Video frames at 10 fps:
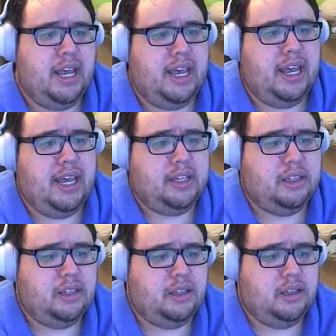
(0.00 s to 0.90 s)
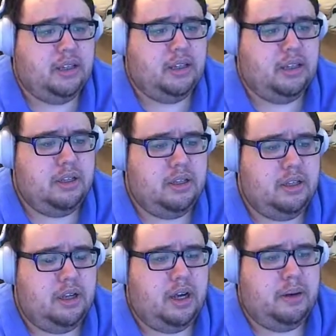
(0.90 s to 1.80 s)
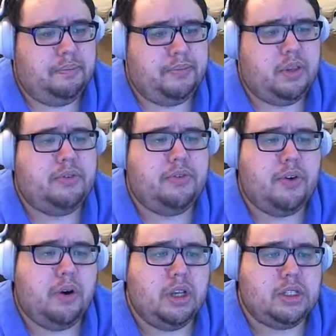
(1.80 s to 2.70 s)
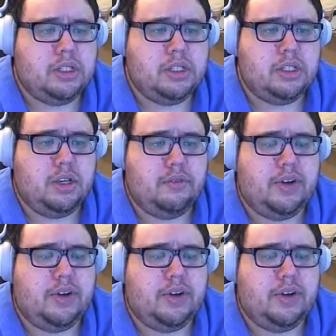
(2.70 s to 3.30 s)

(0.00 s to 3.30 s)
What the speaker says: And finding the focuses